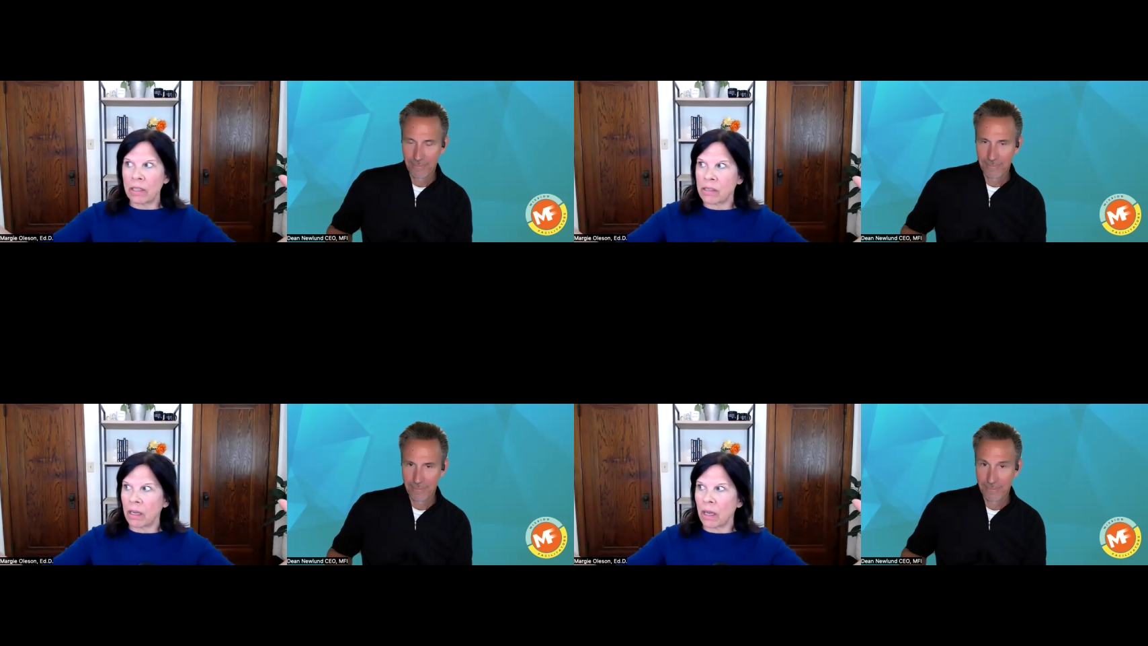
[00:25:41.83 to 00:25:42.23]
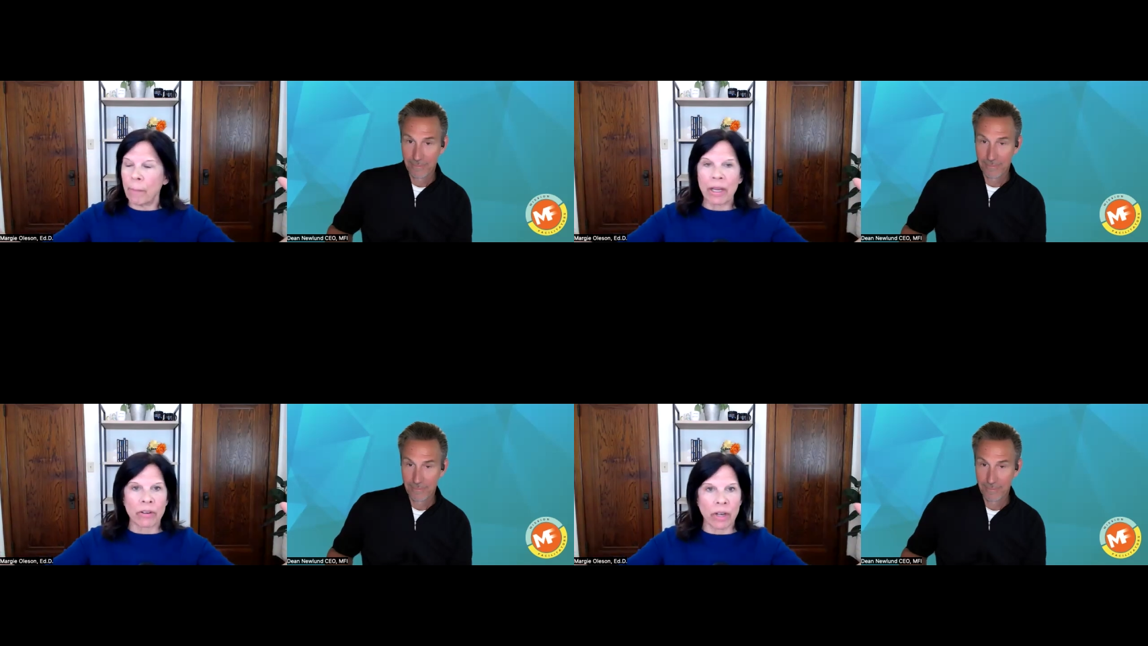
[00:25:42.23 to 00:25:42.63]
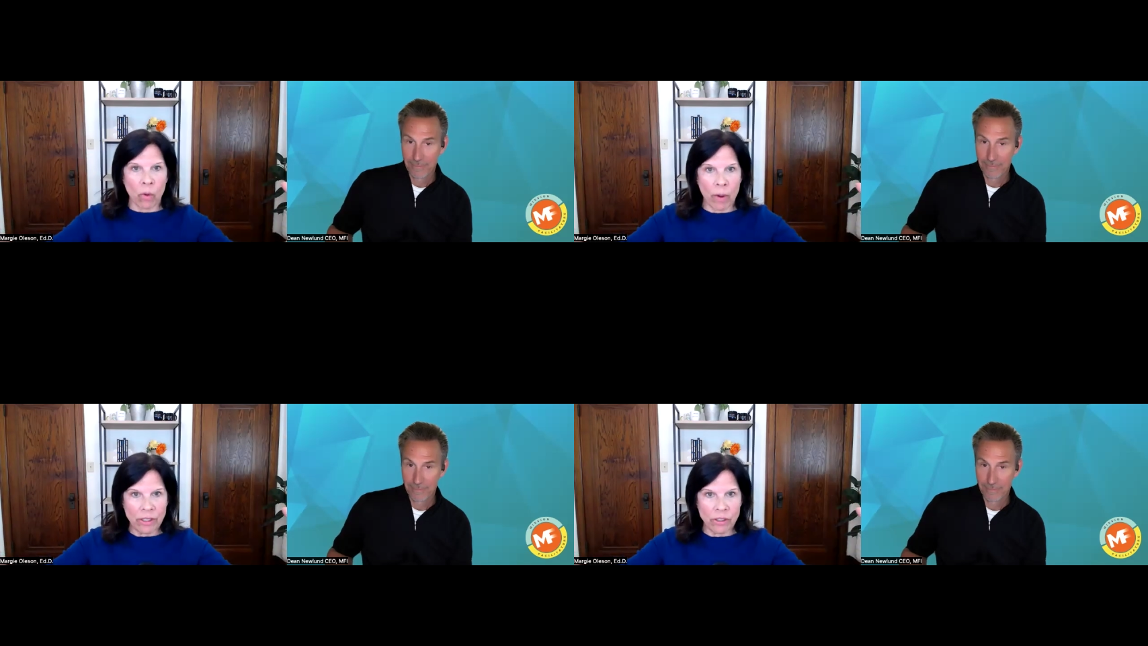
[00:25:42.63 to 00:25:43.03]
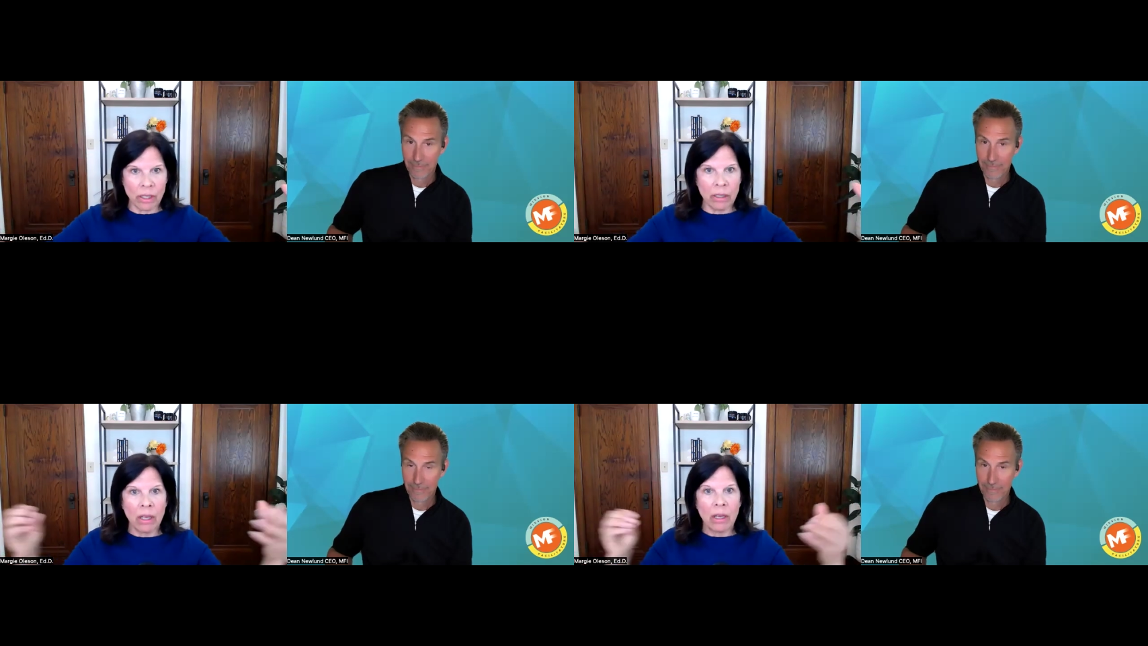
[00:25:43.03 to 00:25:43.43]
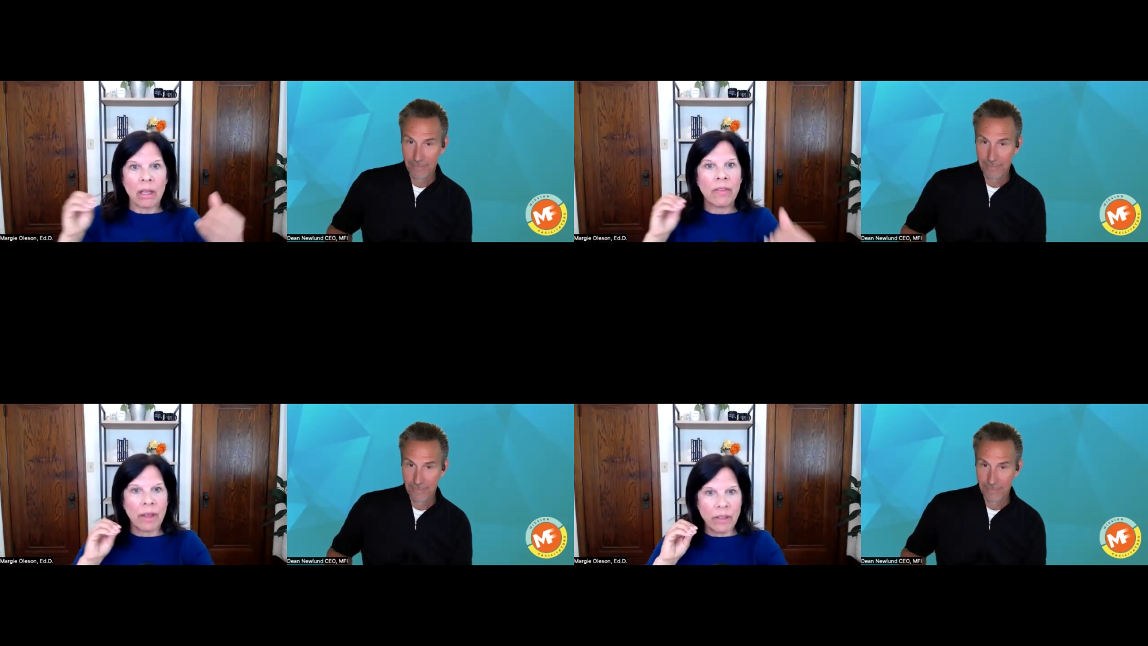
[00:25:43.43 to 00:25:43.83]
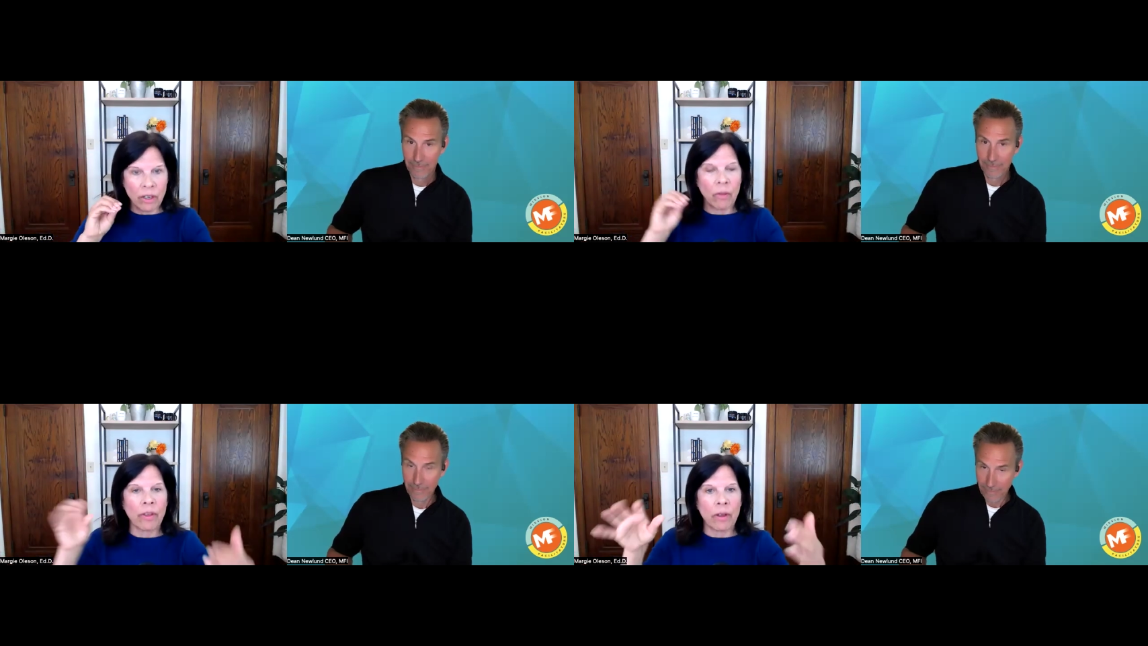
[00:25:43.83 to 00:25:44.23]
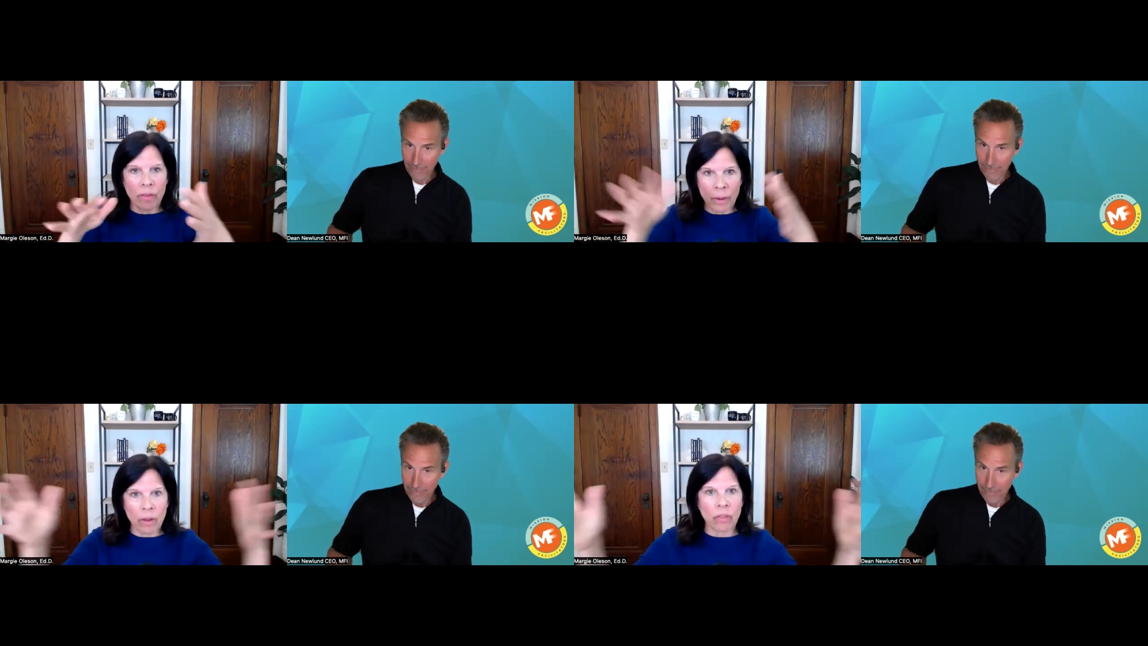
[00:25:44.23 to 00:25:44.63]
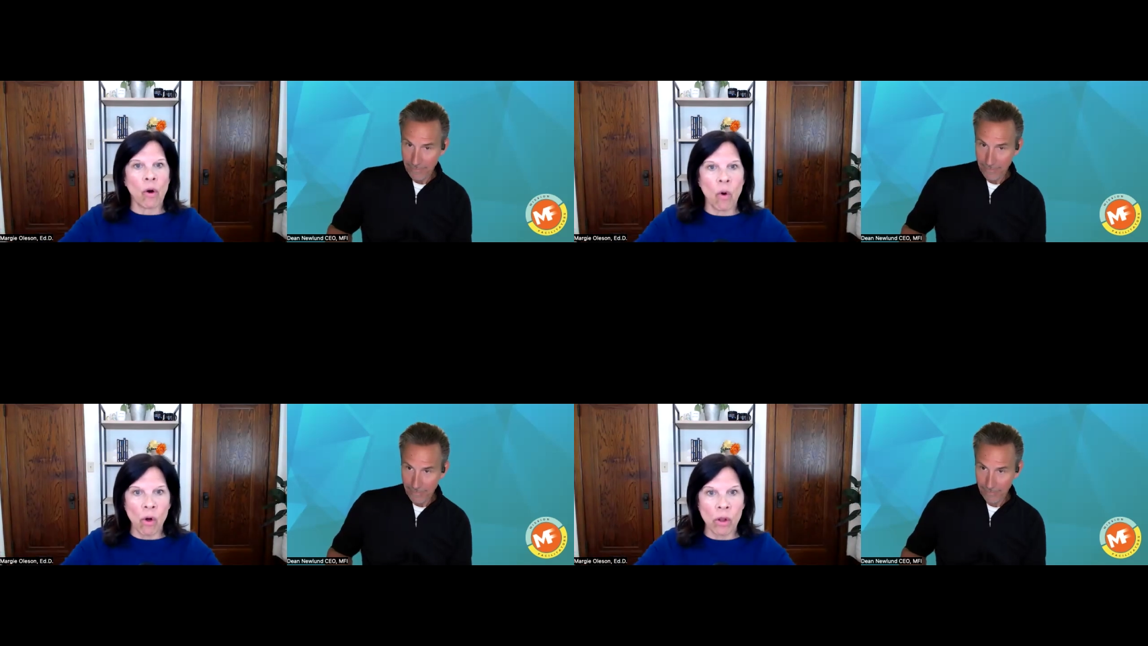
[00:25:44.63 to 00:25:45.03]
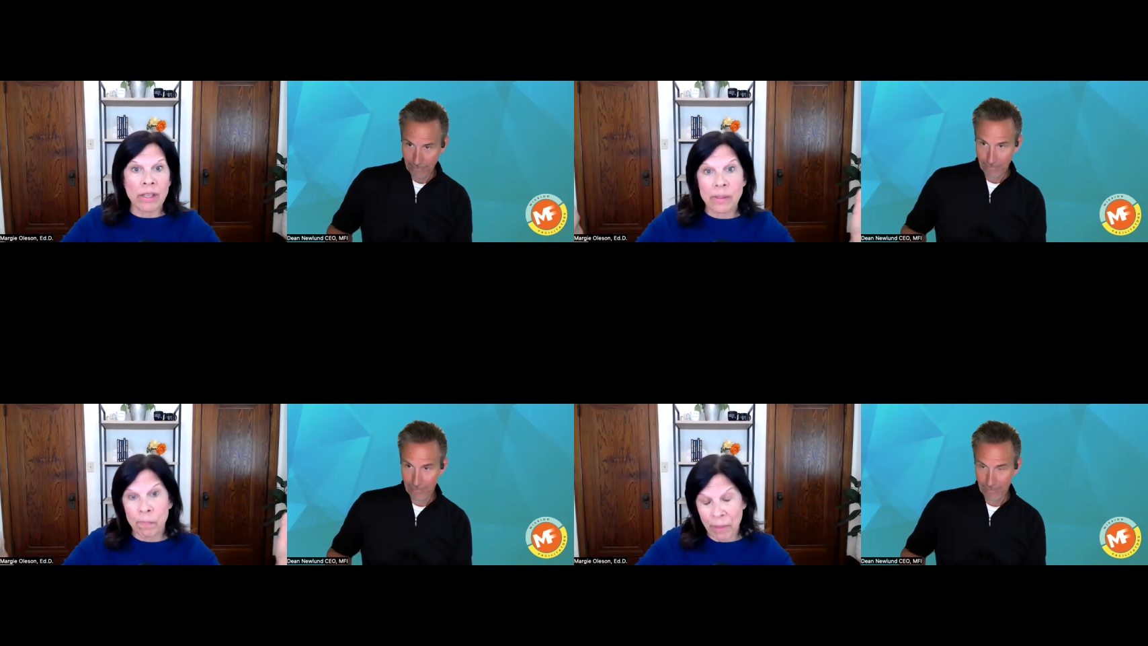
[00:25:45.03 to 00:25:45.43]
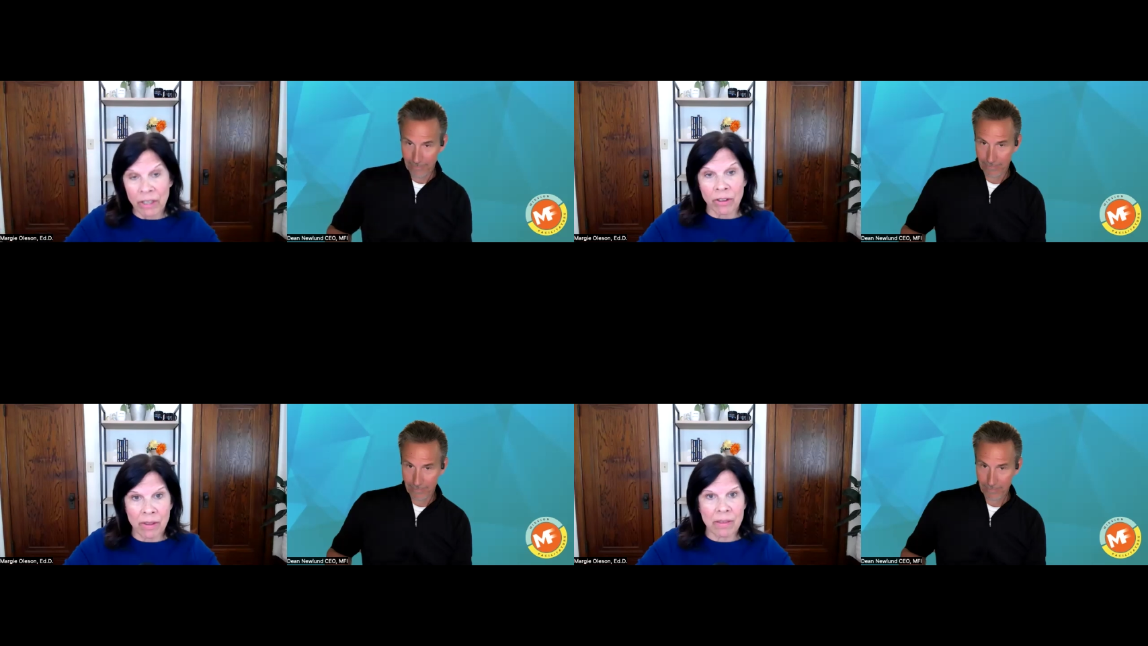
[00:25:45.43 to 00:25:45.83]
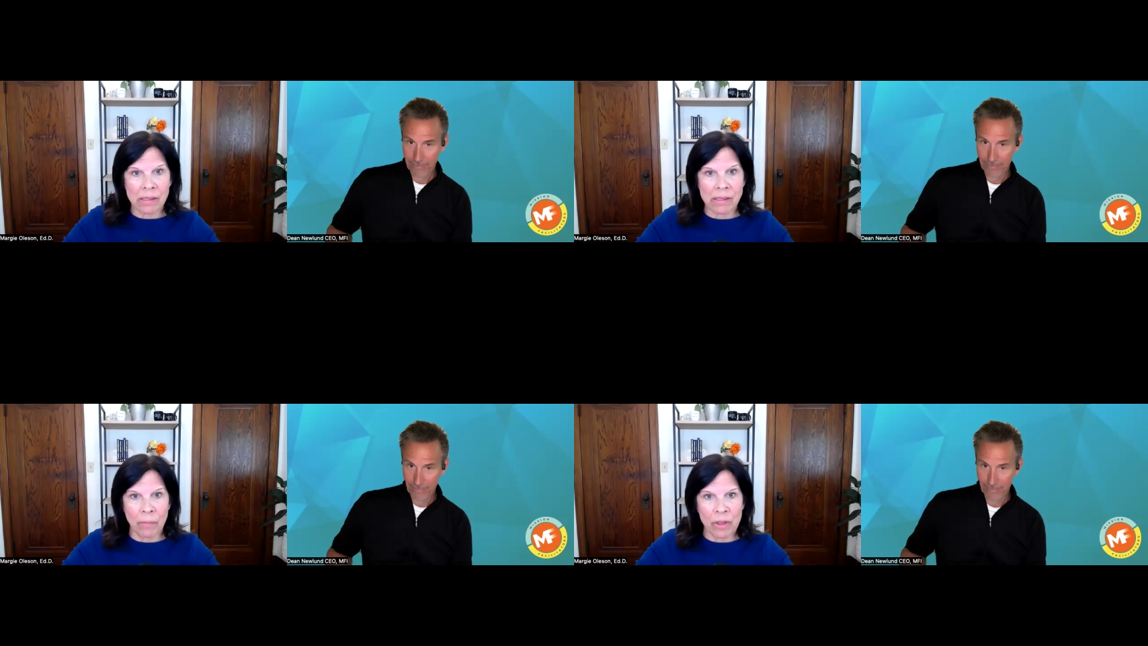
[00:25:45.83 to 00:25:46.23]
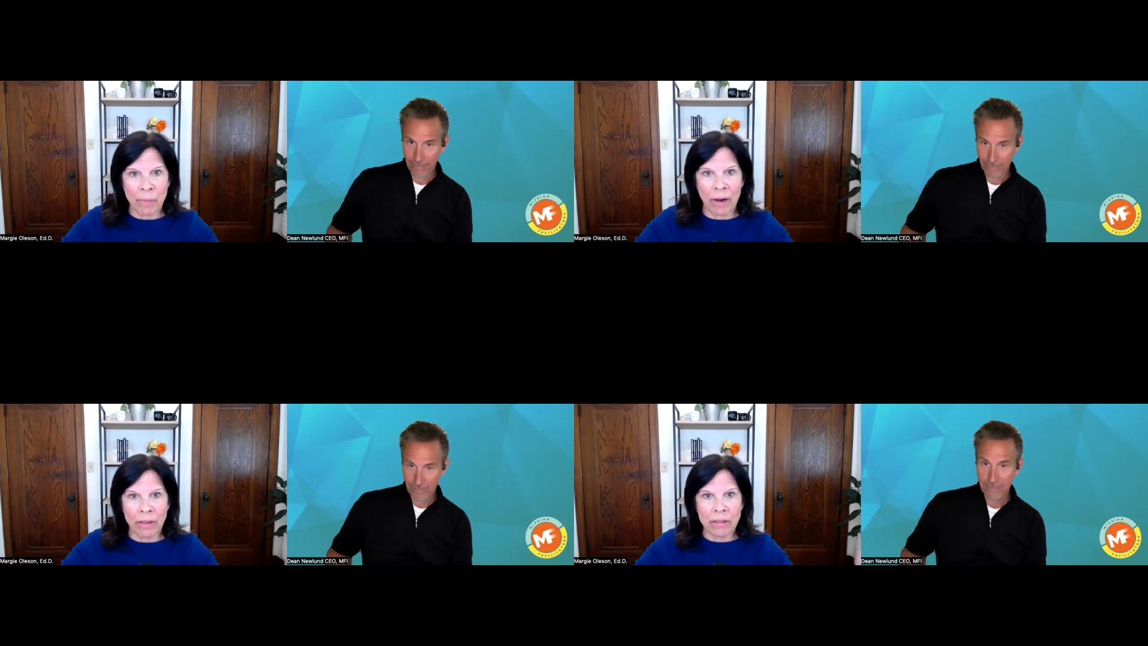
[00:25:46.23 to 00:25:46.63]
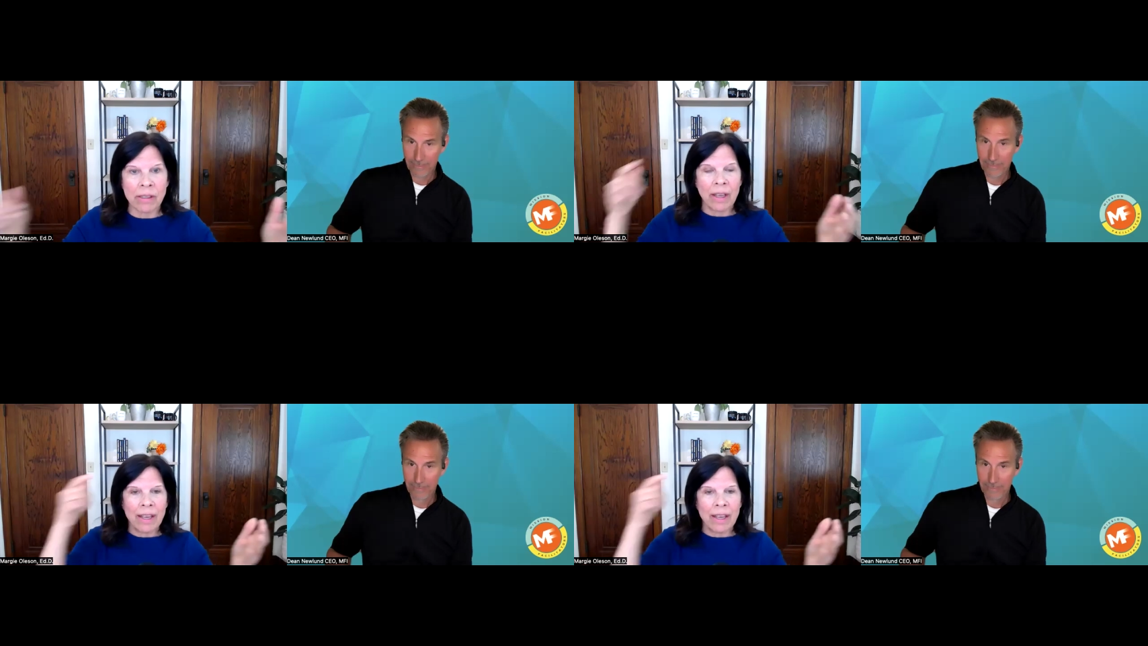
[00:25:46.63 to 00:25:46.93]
Speaker 1: it's a bigger equation that, you know, the whole is bigger than the sum of the parts.